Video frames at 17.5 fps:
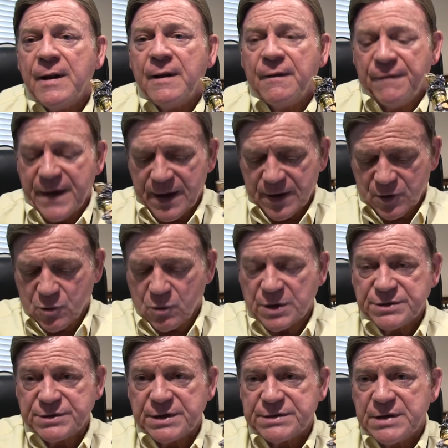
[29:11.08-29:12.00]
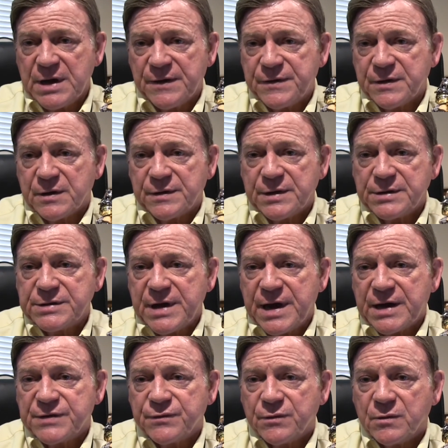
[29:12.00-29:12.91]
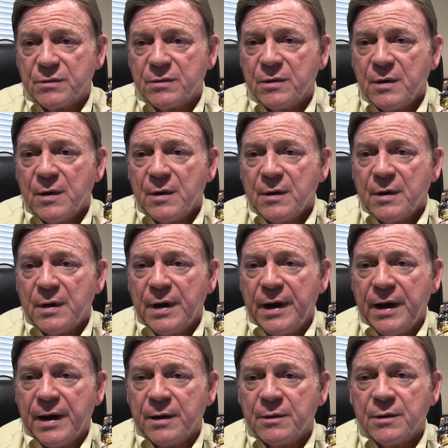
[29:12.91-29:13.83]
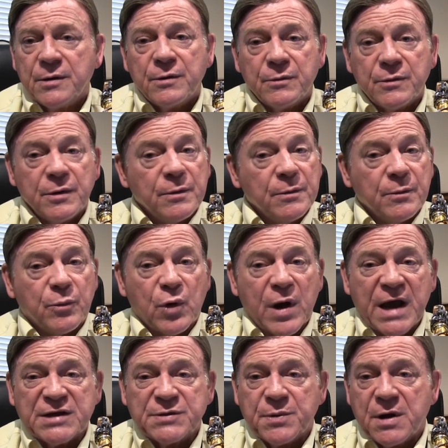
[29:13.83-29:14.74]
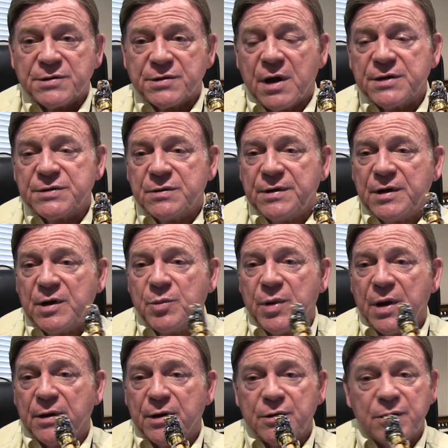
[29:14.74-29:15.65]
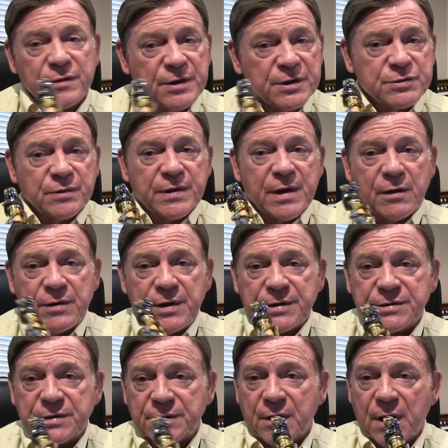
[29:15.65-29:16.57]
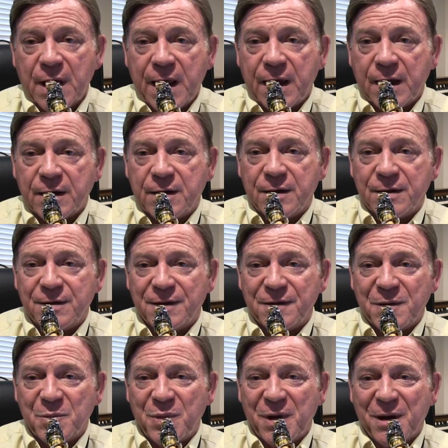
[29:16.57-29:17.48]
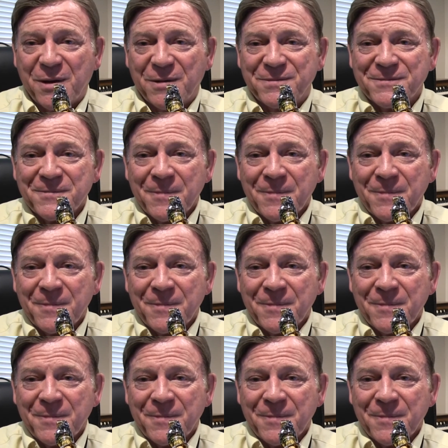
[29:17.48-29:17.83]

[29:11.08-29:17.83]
That, of course, does nothing on the saxophone, and brass players also need to be able to do this without using their hand in the bell.